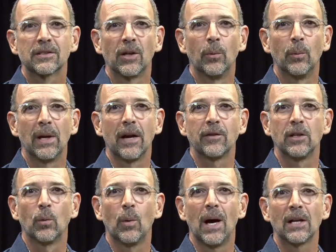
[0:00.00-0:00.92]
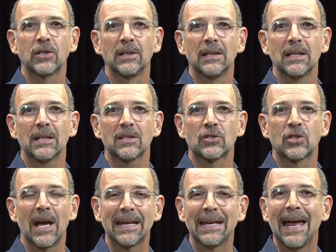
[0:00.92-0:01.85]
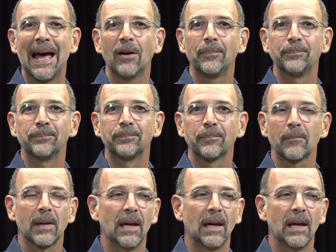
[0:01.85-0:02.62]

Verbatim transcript: So whenever you're watching this, check it out